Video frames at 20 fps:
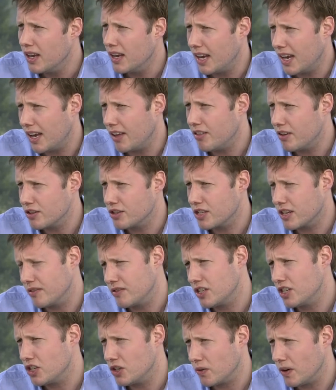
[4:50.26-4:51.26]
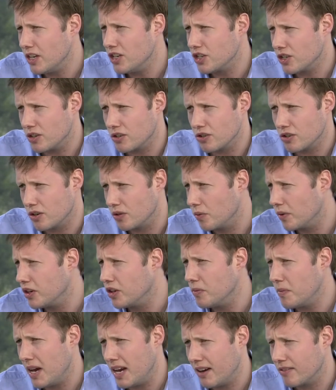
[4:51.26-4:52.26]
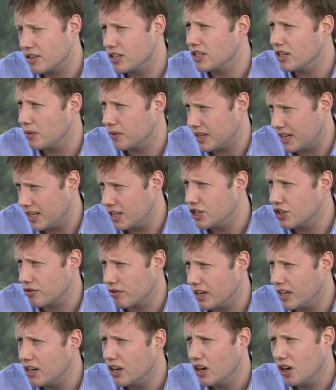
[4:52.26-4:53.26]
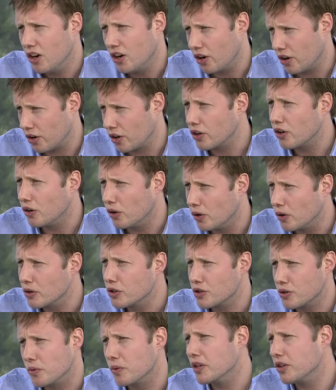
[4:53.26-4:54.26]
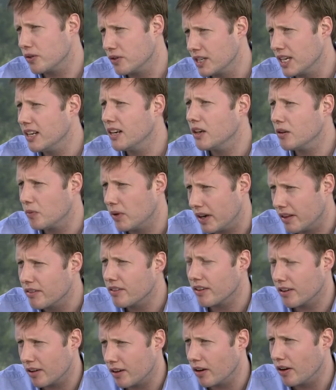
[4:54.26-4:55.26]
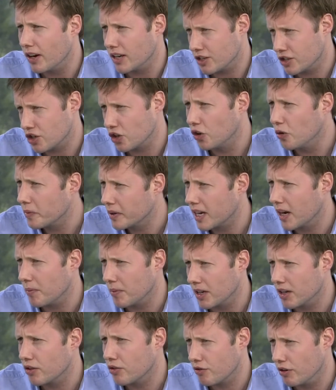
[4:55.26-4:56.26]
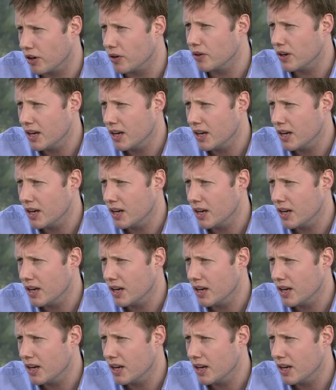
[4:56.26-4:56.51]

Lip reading: in those tough situations, when you may have to deal with an injury on a course or when you're dealing with a storm coming through.